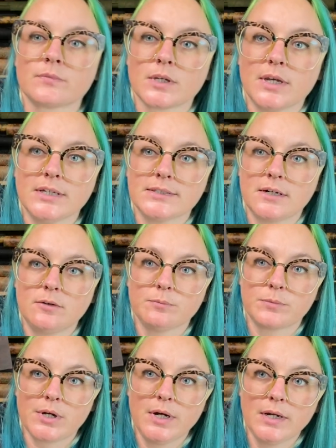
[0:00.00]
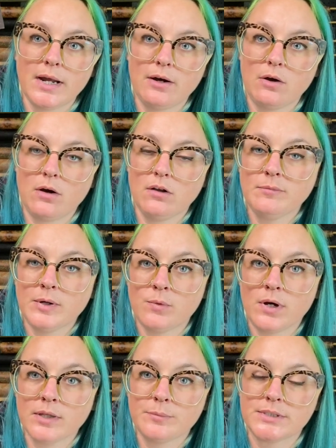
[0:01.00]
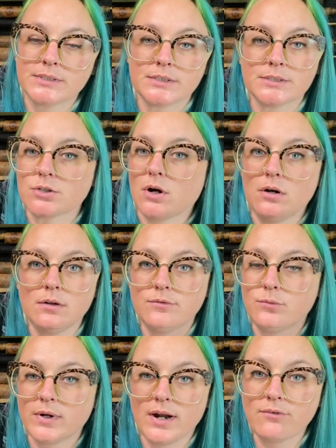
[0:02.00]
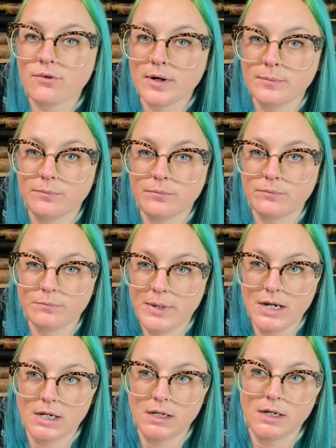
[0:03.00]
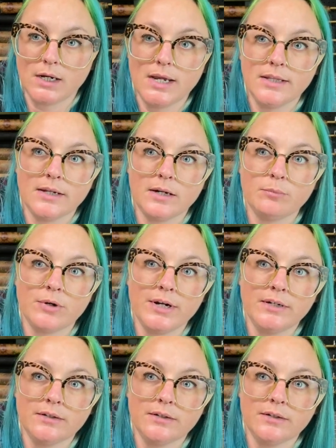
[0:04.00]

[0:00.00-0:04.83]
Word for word: is I'll cut out all of my wallet pieces or all of whatever I'm making, and then I brand it